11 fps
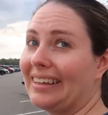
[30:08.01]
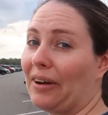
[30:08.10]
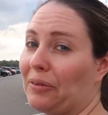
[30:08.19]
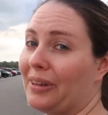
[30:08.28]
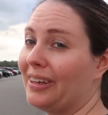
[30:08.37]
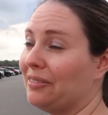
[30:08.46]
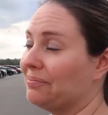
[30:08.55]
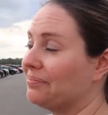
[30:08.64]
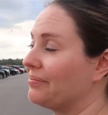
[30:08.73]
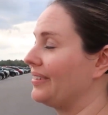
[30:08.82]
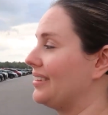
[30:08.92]
Yeah, we do.
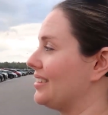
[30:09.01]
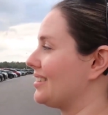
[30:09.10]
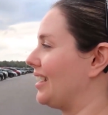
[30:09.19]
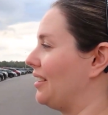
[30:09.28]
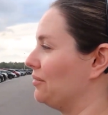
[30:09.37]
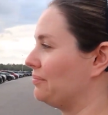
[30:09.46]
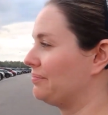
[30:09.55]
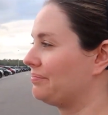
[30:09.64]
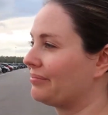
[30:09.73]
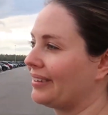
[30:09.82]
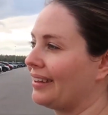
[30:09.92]
So,
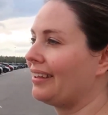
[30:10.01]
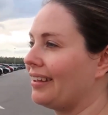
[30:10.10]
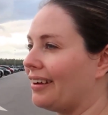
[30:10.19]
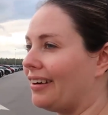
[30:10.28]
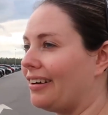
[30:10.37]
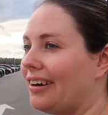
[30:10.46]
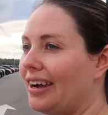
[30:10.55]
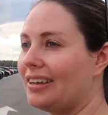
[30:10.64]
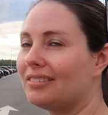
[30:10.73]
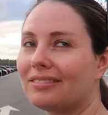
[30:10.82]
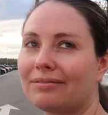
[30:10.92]
all right.